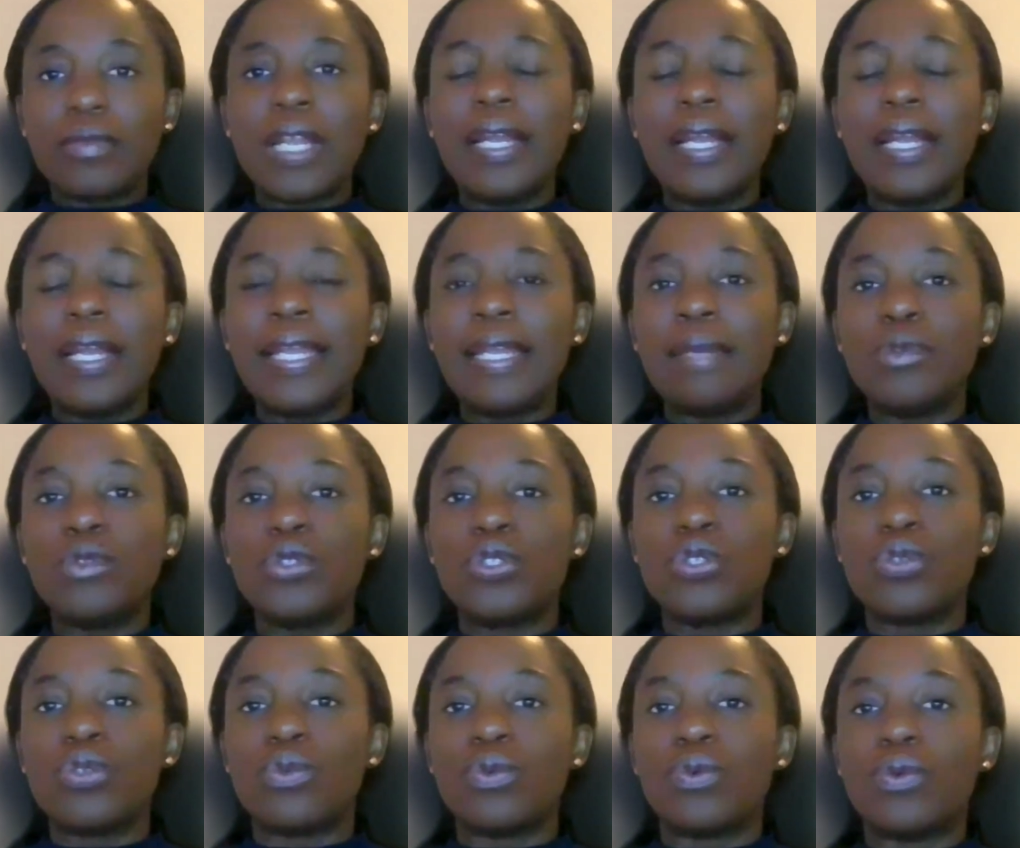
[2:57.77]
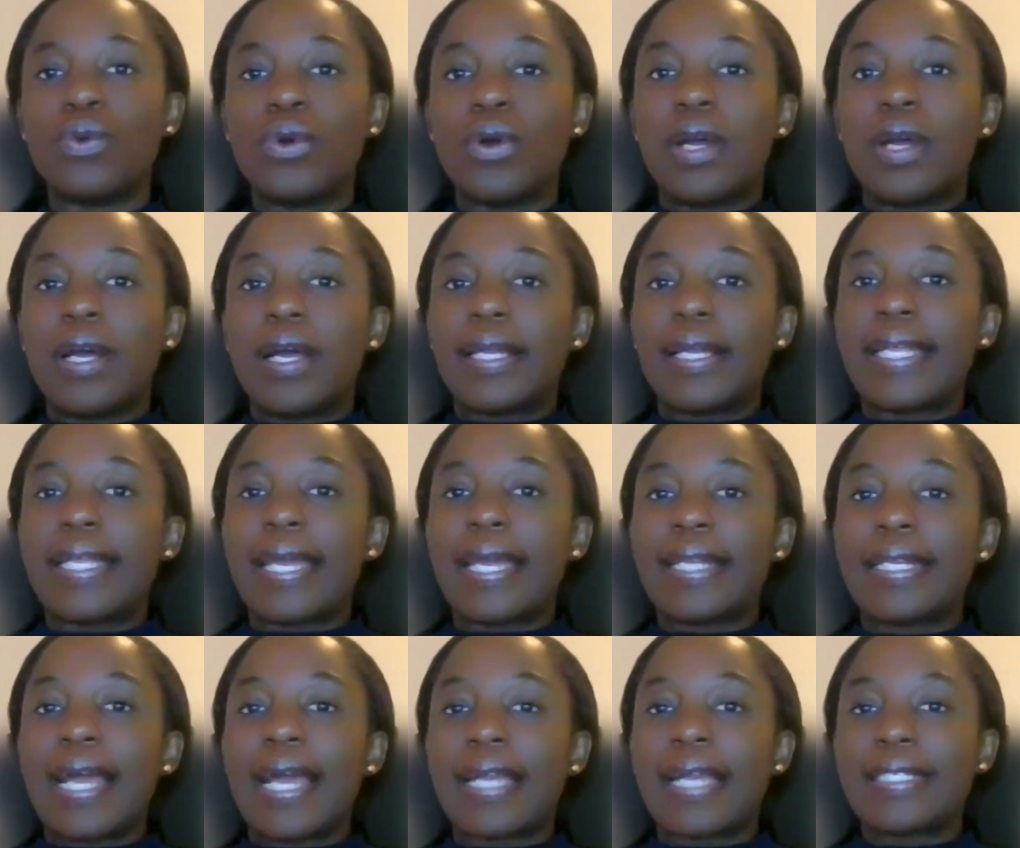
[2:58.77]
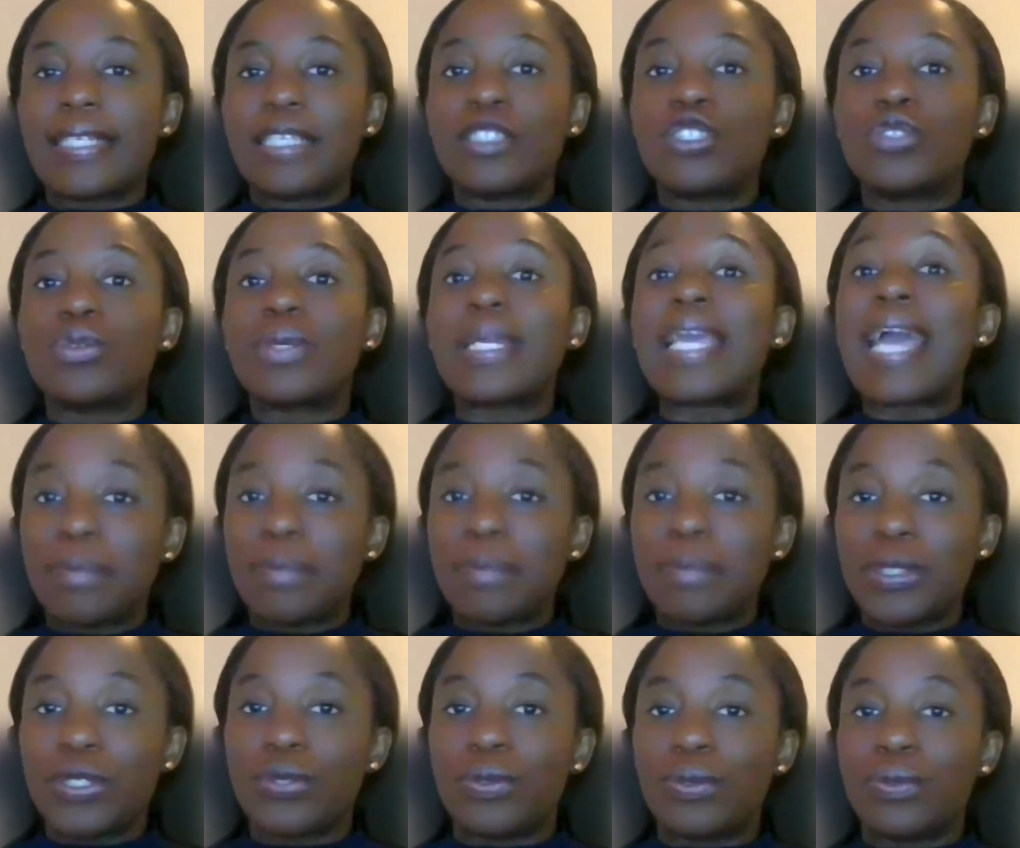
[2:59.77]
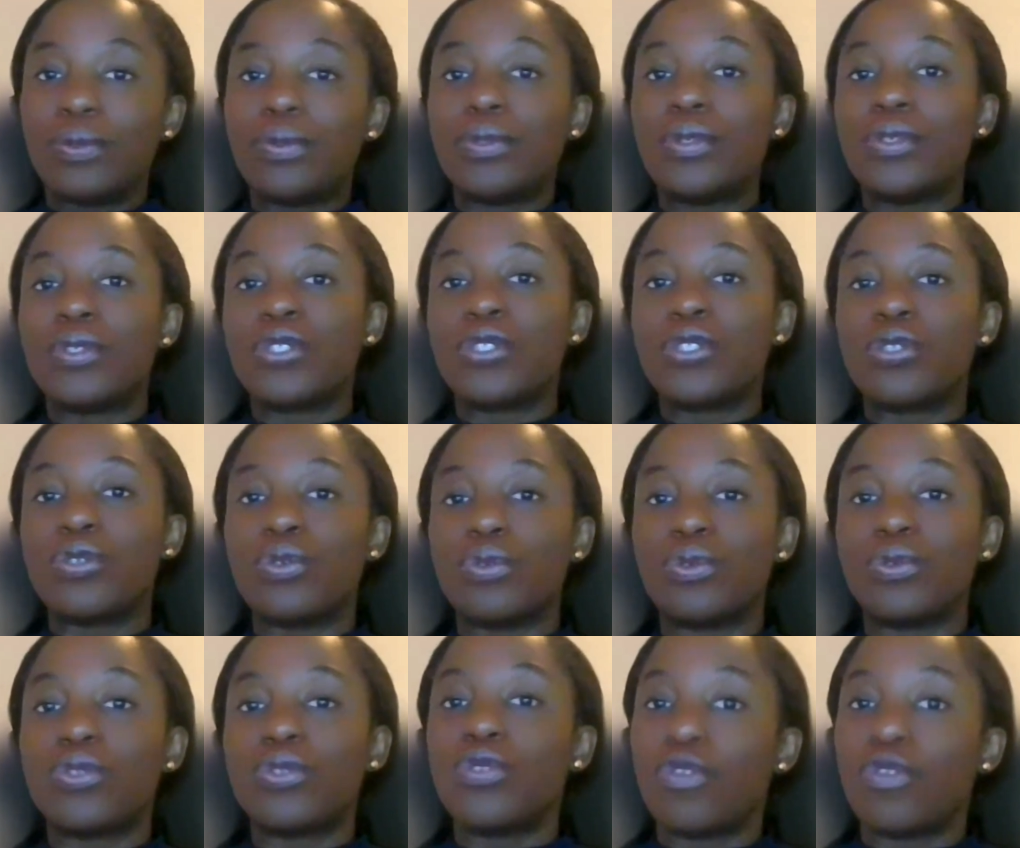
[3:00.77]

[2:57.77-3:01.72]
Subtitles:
are able to get access to capital to